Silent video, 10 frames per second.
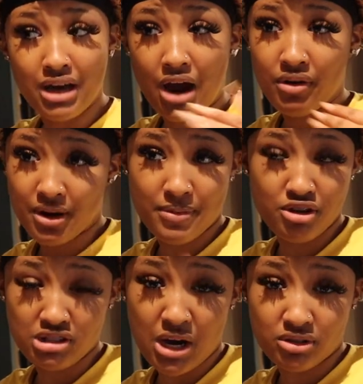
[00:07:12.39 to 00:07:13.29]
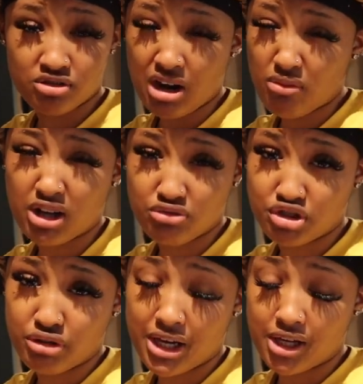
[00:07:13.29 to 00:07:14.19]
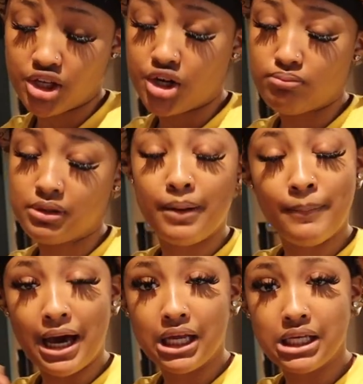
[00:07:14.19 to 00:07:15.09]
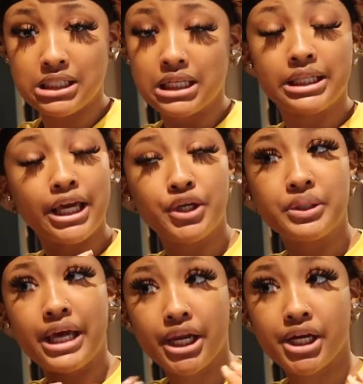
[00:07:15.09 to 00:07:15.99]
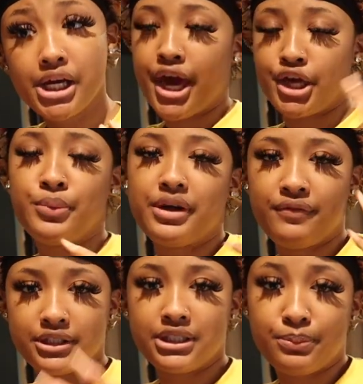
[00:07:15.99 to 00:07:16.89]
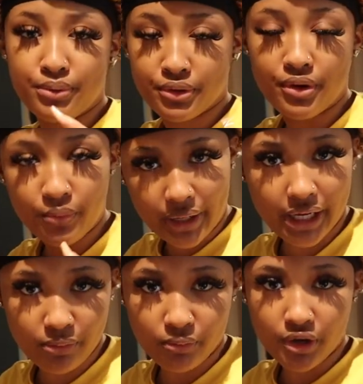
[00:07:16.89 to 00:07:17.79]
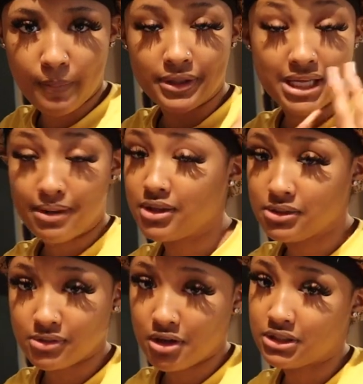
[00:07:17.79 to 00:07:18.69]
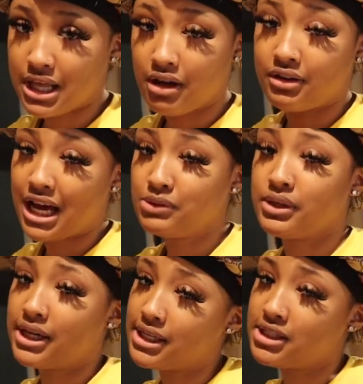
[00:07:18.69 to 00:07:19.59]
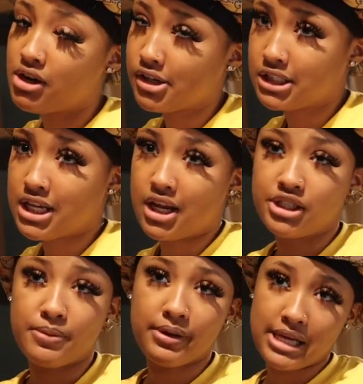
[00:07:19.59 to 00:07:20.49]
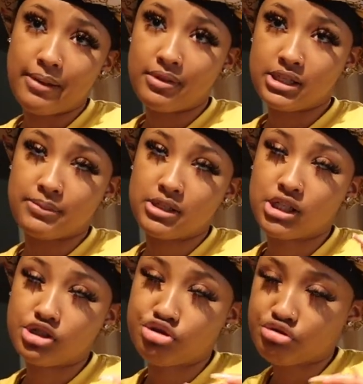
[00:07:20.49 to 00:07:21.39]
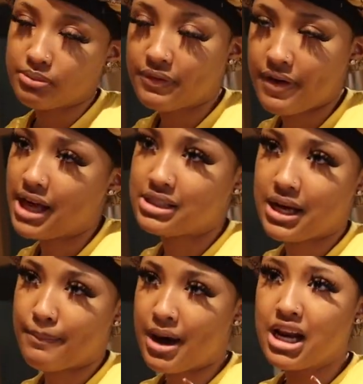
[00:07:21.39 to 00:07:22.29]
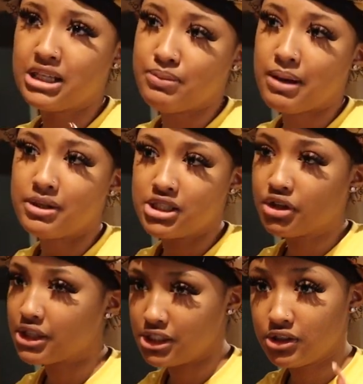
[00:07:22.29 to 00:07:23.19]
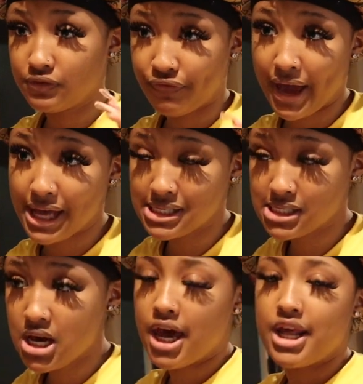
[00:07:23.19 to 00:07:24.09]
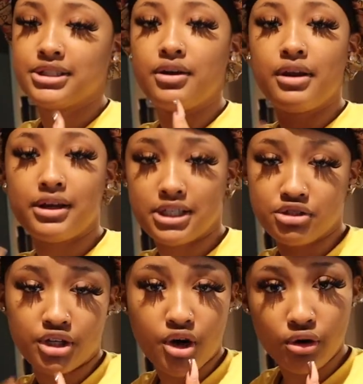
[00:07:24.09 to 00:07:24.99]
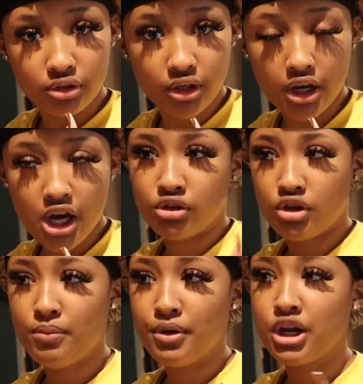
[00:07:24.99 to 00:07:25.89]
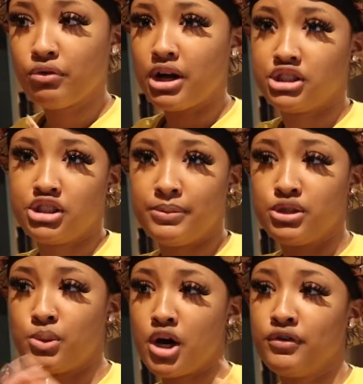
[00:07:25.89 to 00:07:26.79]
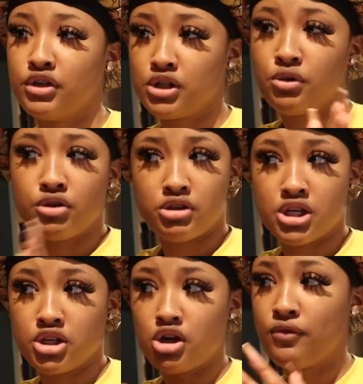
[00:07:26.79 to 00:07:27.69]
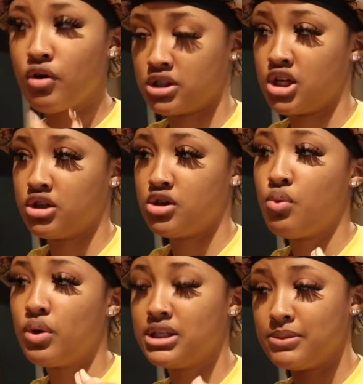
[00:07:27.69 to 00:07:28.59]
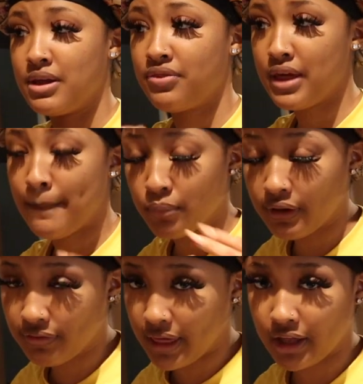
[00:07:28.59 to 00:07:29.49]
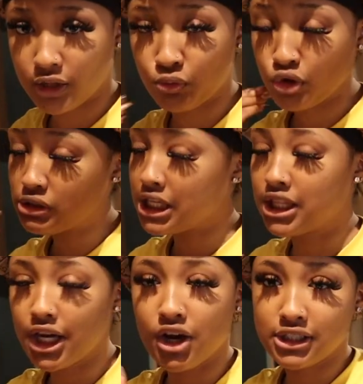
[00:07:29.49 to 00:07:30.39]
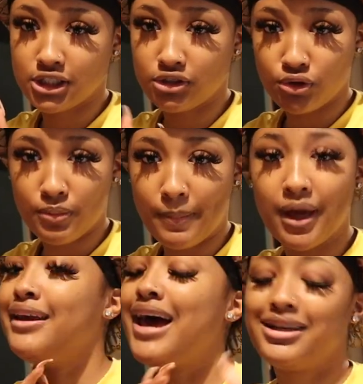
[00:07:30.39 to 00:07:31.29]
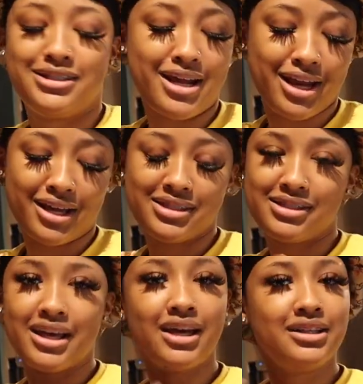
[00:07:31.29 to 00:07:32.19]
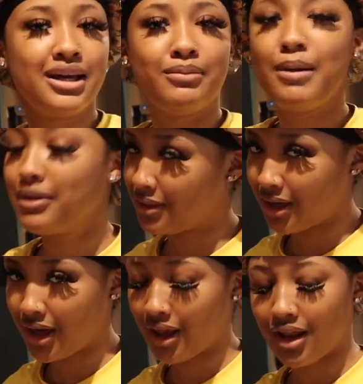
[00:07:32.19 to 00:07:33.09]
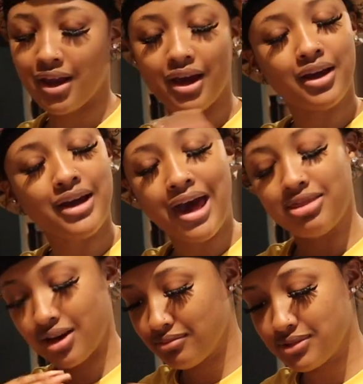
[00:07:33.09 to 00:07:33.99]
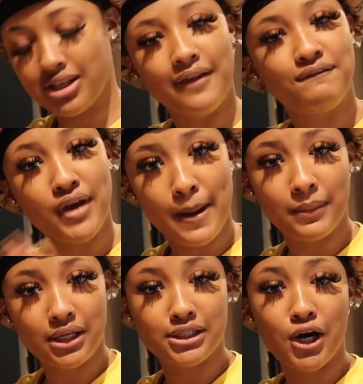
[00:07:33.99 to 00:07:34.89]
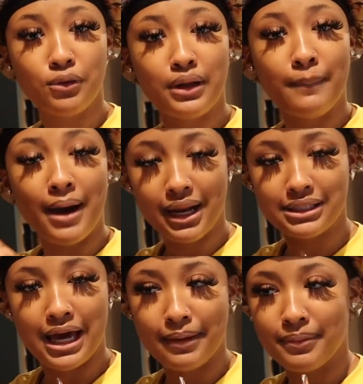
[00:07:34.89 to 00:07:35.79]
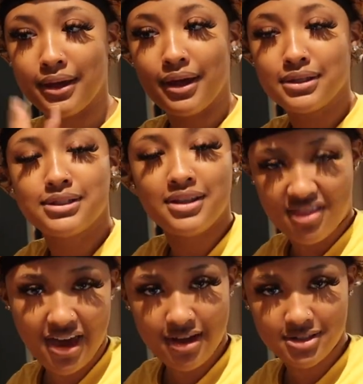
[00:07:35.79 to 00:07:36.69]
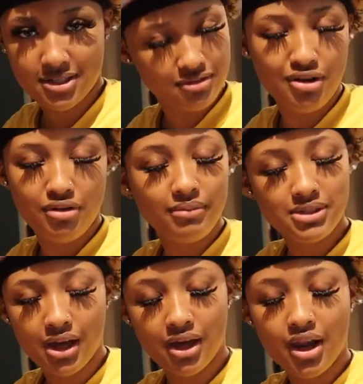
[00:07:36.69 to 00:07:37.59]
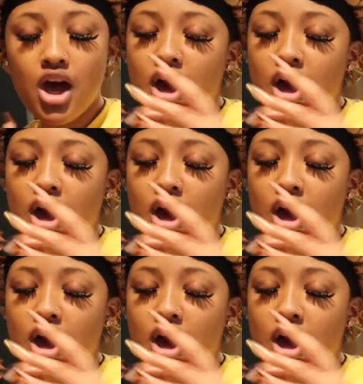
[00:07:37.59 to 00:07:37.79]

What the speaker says: I recommend you try to watch what you eat. Your body is gonna thank you later, and you will eventually put on weight when your metabolism slows down. That's what kids don't understand, is your metabolism is extremely fast. Like mine is probably still considered fast, and it slows down as you get older. So don't be in a rush to be 12 years old, 13 years old, 14 years old, wanting to be thick, be thick. When you see thick girls at your school, baby, that's genetics. They mama thick, they got thick ones in their family, so their body type is that. You know what I'm saying?